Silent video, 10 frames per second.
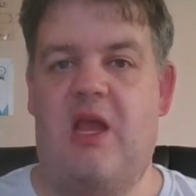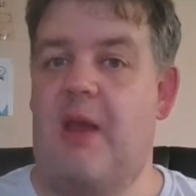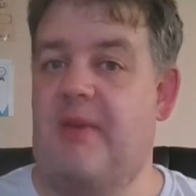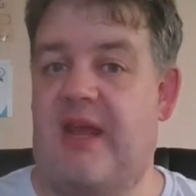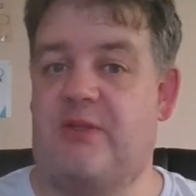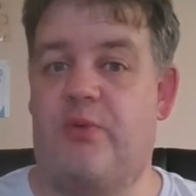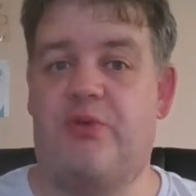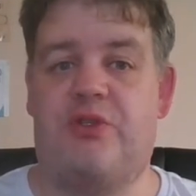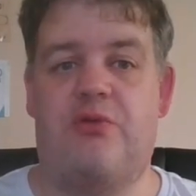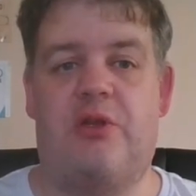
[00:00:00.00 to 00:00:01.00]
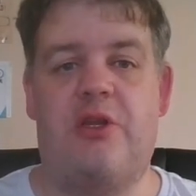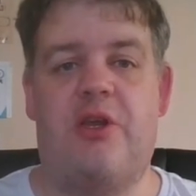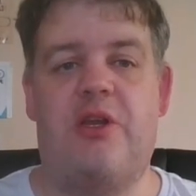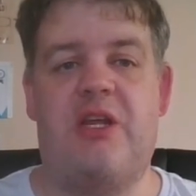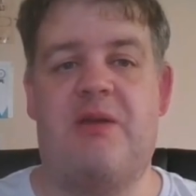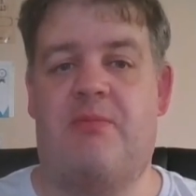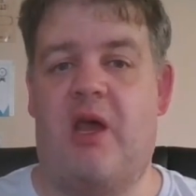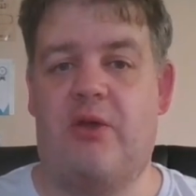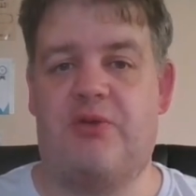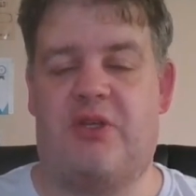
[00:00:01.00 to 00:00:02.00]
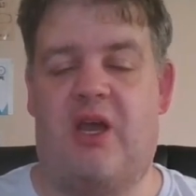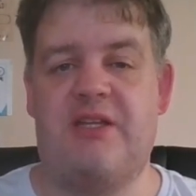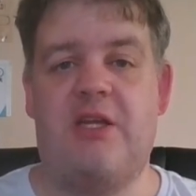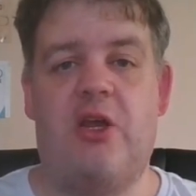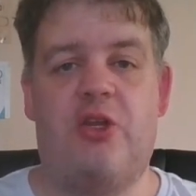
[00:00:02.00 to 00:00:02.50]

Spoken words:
But as we'll soon learn, in Michael's eyes,